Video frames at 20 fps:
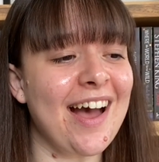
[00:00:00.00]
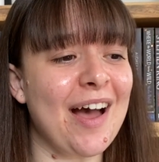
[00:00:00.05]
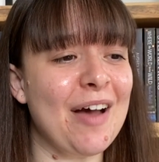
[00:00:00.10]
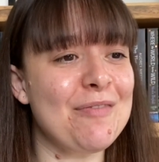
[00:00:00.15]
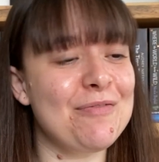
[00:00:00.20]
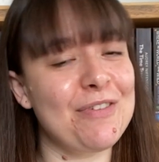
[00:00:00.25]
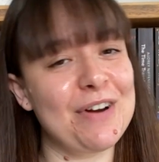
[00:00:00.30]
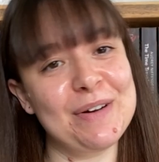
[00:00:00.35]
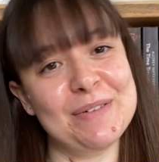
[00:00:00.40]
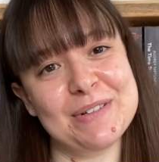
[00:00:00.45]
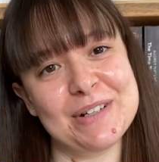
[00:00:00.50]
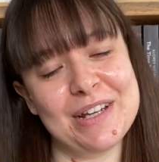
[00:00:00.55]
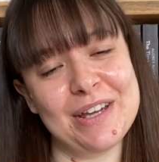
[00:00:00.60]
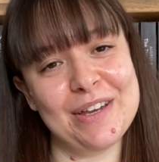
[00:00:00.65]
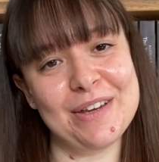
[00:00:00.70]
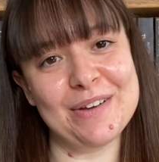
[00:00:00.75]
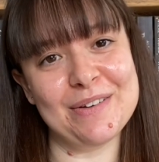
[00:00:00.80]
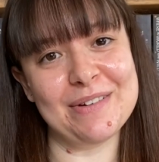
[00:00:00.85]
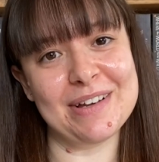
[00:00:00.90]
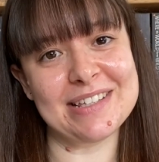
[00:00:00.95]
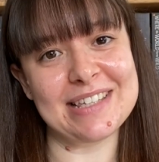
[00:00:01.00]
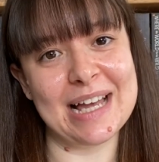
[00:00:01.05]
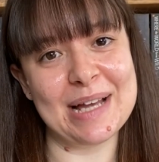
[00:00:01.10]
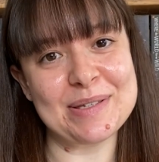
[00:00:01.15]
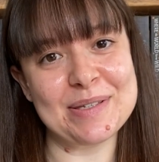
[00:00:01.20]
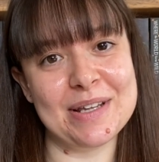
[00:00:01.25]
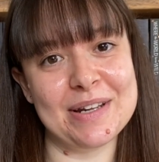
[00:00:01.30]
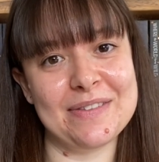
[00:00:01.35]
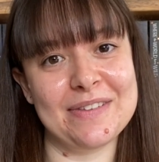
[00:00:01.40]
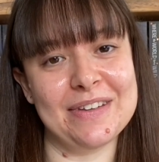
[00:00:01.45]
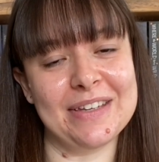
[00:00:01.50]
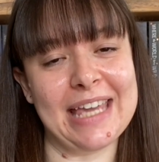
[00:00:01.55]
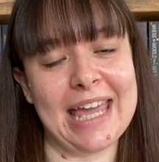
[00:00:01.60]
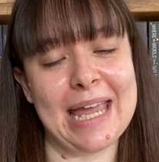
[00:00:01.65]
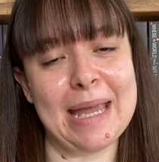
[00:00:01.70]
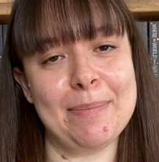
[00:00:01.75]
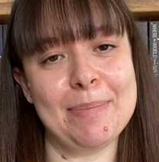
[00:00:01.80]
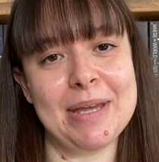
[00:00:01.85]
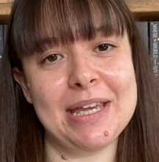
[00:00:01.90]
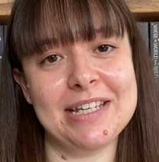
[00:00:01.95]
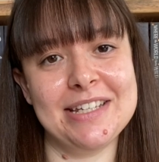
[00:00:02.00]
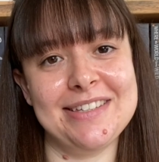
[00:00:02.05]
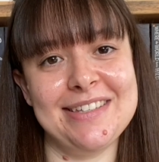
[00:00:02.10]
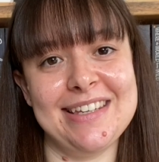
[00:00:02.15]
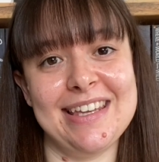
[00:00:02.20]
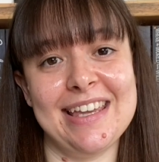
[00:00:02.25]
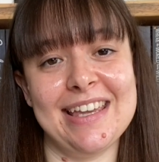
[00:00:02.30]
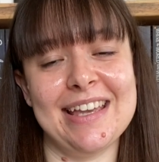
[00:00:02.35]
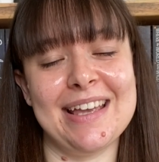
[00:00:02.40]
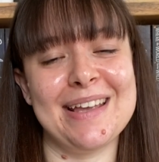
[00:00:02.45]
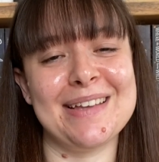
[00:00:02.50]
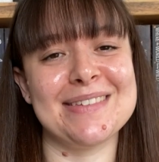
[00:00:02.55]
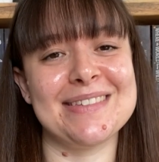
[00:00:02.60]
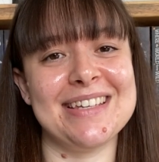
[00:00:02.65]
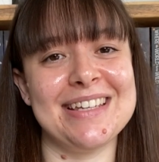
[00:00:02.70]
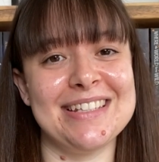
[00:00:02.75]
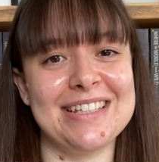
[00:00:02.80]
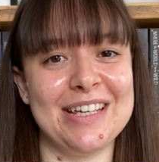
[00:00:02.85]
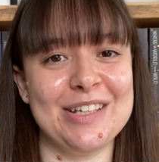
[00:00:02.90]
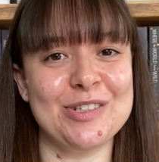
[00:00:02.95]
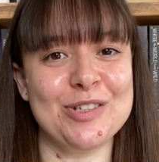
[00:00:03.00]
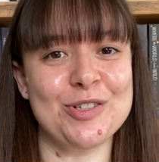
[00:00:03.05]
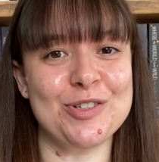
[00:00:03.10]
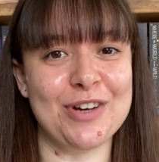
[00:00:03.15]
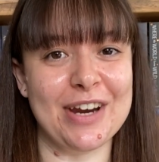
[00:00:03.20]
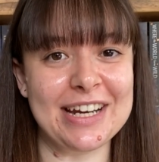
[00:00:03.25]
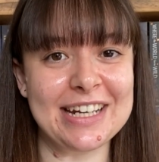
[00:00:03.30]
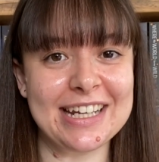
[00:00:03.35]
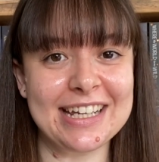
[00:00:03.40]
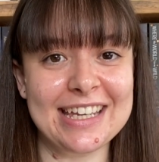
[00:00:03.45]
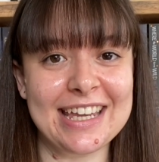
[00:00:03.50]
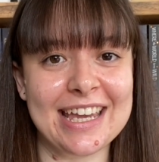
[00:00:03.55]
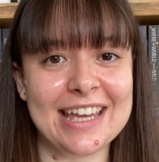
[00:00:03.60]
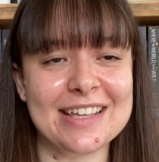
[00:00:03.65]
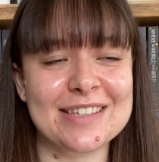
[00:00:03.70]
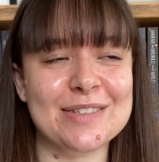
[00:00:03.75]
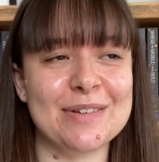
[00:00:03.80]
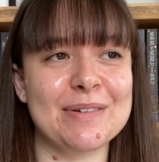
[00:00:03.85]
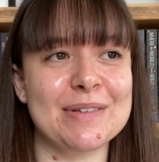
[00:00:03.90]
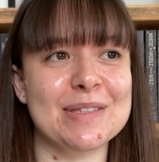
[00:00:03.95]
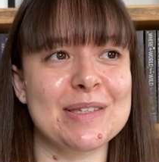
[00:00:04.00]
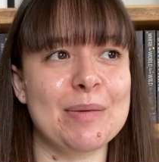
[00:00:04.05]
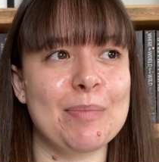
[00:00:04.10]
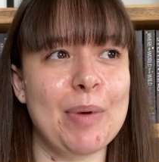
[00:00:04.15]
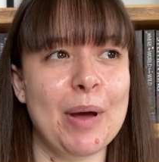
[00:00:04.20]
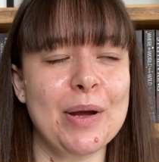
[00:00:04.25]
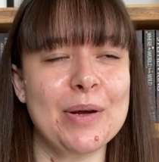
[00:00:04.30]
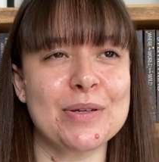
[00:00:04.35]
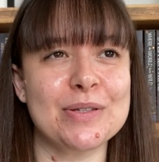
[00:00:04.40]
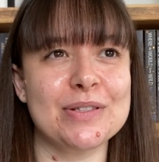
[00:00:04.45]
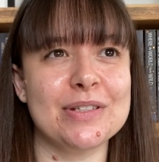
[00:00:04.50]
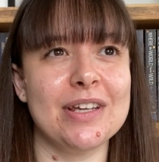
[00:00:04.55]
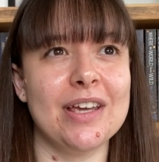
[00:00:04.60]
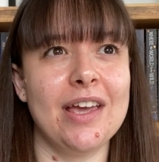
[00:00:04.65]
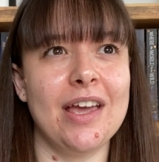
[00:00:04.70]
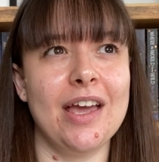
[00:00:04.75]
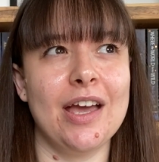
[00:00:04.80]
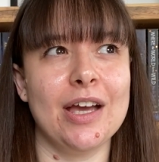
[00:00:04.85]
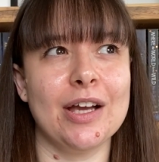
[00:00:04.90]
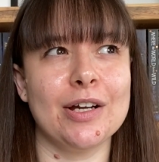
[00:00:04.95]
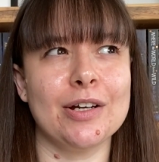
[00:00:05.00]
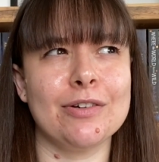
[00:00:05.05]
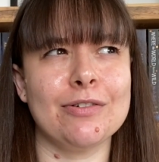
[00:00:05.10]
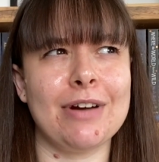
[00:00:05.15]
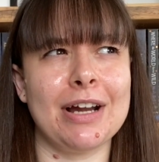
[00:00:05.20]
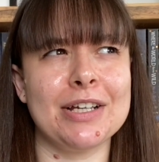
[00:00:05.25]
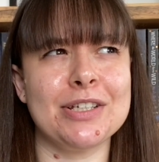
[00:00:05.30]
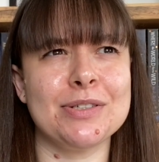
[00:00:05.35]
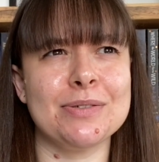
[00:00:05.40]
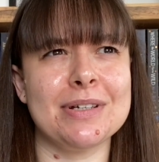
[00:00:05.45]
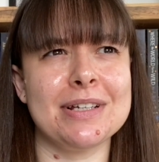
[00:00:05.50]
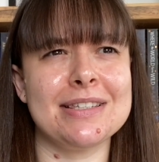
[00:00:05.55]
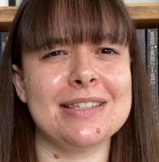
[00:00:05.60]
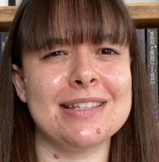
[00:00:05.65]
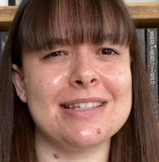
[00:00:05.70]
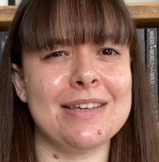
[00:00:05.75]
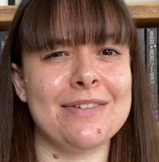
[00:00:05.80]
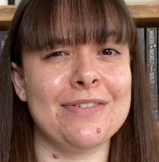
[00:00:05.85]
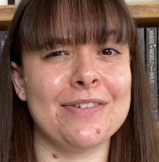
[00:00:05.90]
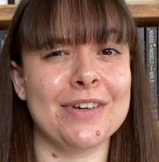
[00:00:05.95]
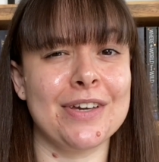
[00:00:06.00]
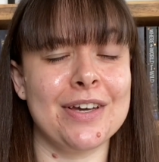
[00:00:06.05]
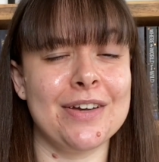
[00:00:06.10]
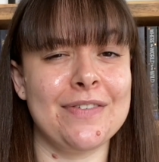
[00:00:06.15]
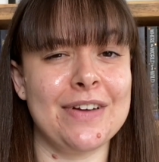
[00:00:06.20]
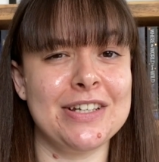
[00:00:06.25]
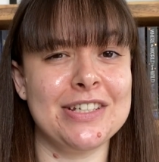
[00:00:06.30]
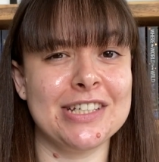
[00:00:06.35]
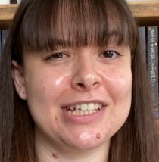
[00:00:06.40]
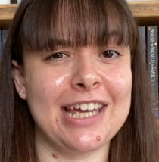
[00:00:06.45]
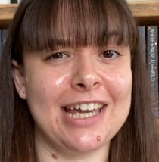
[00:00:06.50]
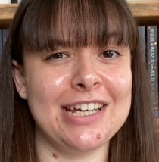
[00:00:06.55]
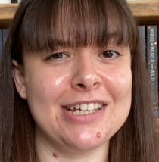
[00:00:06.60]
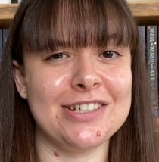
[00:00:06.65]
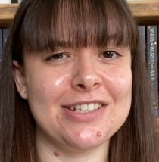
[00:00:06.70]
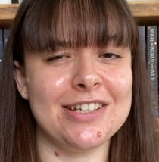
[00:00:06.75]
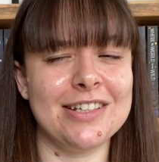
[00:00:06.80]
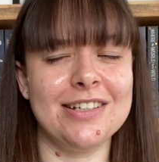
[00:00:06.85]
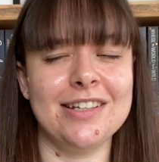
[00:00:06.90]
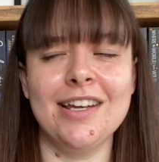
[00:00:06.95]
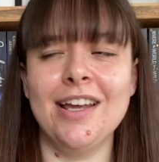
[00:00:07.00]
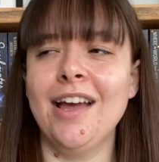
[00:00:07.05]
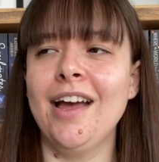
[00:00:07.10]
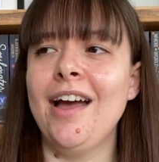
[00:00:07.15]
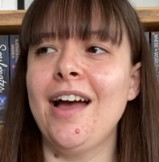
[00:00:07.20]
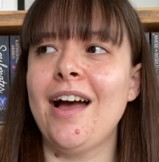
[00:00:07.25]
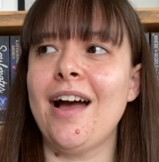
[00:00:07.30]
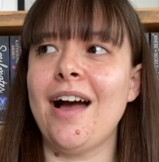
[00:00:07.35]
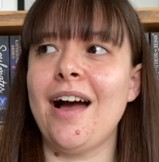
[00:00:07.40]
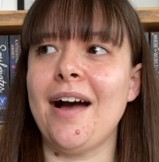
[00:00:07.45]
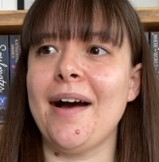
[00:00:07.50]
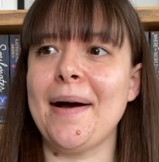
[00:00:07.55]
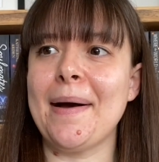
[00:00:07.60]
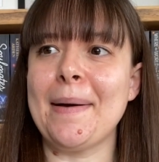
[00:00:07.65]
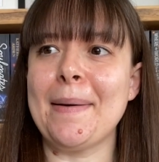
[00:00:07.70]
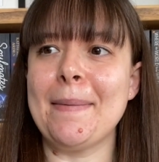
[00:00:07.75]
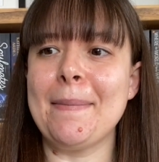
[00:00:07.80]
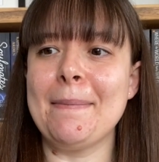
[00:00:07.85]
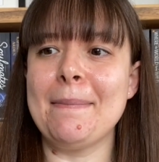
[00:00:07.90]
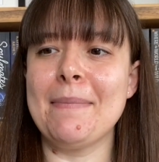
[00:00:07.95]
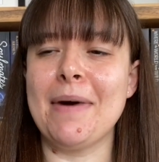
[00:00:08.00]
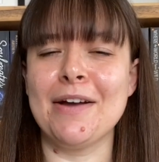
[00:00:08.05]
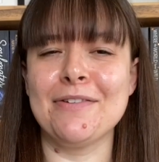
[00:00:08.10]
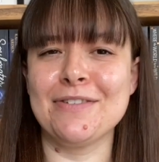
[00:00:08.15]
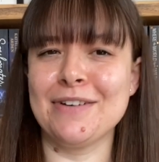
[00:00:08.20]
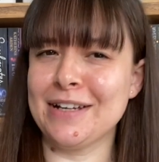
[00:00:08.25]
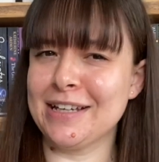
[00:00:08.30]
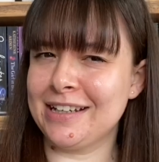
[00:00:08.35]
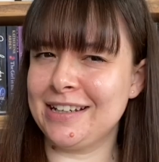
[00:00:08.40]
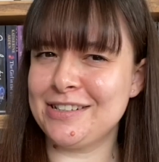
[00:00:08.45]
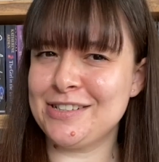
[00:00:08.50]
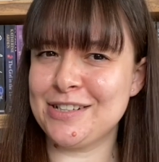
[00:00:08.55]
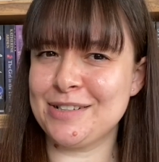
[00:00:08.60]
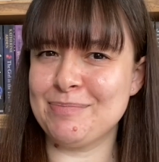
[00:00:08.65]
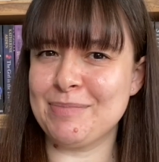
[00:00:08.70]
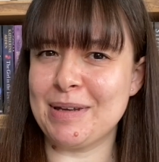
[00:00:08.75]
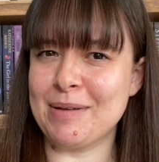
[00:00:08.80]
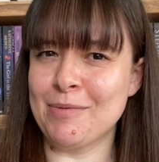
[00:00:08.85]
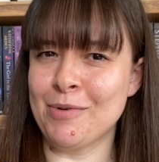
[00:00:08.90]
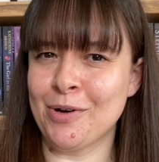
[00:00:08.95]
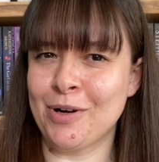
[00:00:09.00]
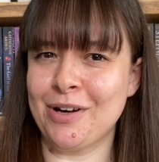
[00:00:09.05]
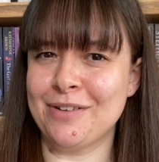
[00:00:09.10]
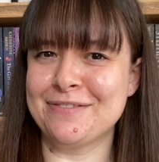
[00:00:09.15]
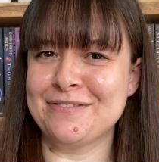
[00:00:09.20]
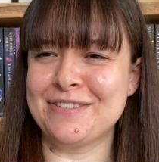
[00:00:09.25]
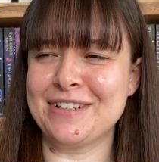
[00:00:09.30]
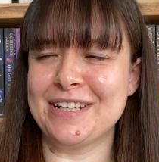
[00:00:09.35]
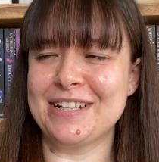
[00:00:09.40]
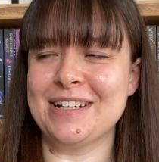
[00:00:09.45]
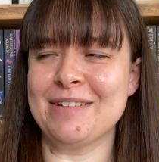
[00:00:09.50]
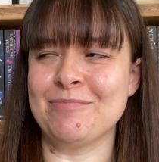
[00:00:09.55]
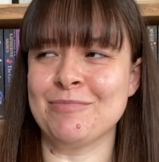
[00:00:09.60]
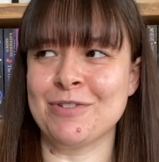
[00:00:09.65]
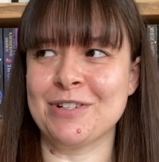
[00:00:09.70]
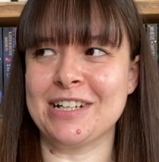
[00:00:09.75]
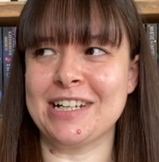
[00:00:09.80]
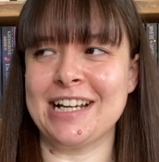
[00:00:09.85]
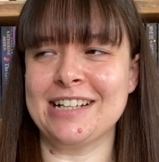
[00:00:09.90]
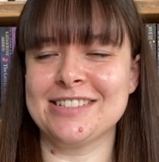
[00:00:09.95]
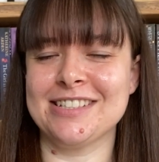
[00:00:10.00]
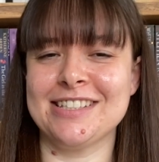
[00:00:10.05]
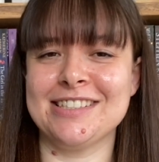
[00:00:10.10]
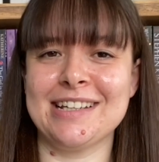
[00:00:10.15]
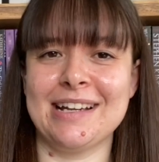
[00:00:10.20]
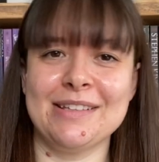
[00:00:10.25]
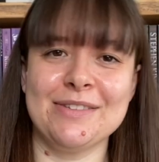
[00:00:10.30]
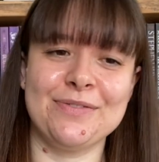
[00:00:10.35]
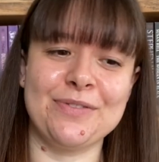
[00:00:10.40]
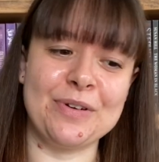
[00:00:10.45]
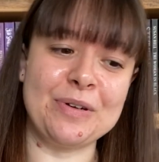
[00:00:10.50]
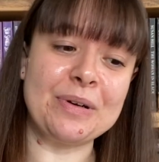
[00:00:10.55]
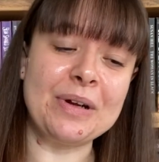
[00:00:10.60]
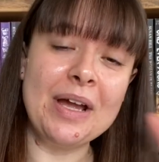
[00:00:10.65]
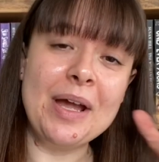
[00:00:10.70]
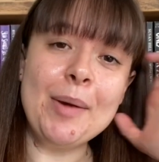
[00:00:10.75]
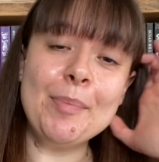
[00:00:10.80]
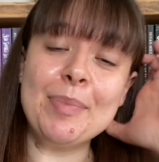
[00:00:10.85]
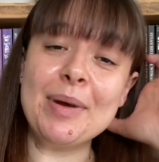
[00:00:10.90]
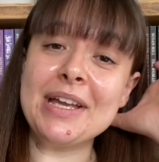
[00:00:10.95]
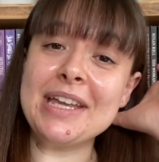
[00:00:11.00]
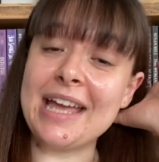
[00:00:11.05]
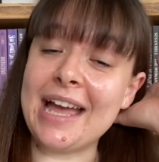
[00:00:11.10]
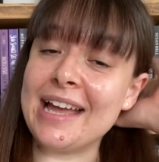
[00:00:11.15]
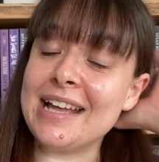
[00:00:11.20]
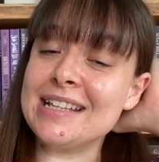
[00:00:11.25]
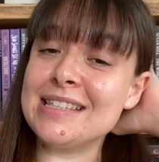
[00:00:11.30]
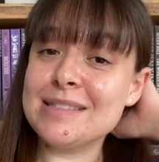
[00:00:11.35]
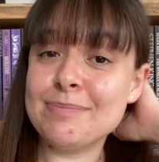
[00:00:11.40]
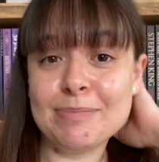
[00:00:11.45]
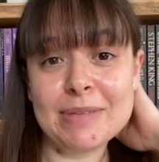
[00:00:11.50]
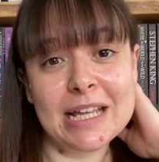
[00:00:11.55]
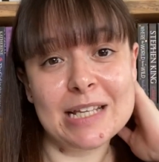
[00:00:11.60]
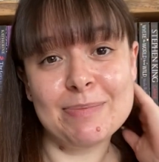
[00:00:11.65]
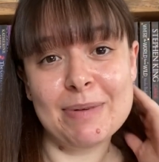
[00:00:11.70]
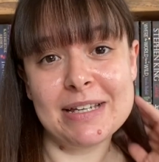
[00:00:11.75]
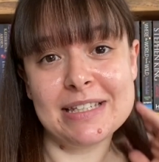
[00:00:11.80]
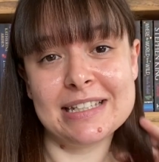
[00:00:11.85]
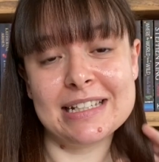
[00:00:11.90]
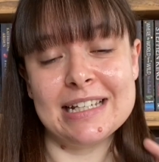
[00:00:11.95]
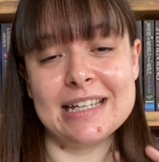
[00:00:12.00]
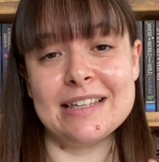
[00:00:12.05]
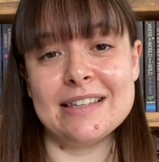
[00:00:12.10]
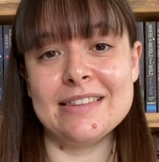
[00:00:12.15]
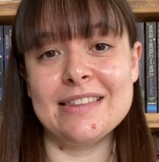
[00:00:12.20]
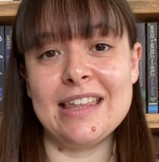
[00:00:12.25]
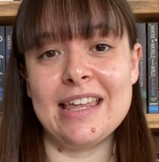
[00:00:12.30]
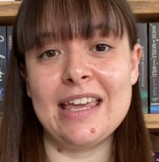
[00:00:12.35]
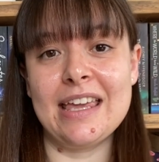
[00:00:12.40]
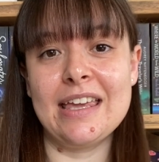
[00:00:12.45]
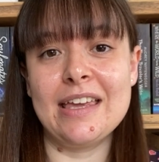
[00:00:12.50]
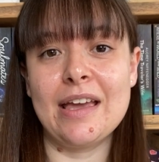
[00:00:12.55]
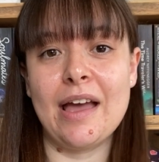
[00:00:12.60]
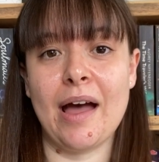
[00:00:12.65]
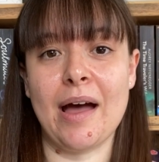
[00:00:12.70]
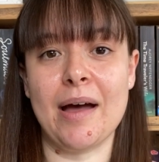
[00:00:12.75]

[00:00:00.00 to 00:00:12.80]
For anyone who is outside of the UK, PGCE is the teacher training year, so it's the postgraduate certificate of education. I feel like I should be more confident in what it actually stands for, but yeah, it's basically the